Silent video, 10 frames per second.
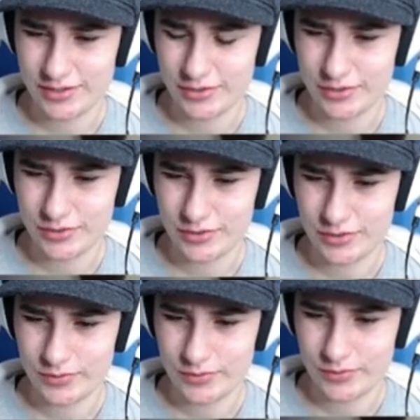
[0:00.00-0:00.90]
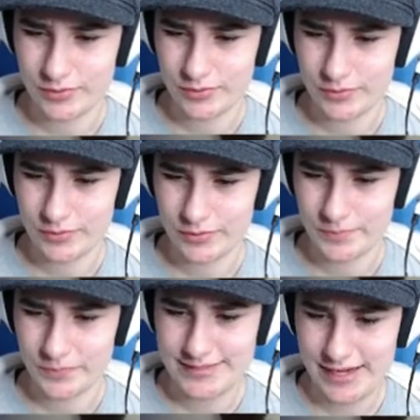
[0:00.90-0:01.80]
Your dad didn't die.
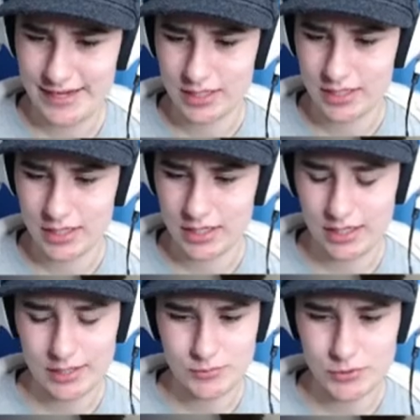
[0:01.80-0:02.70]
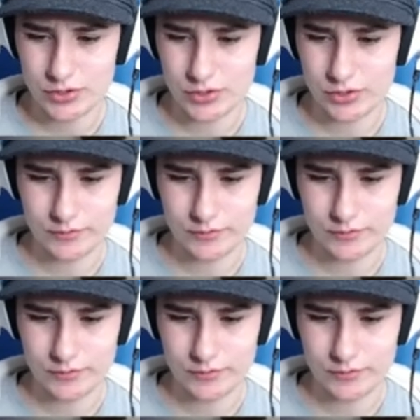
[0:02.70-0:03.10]
I'm so confused.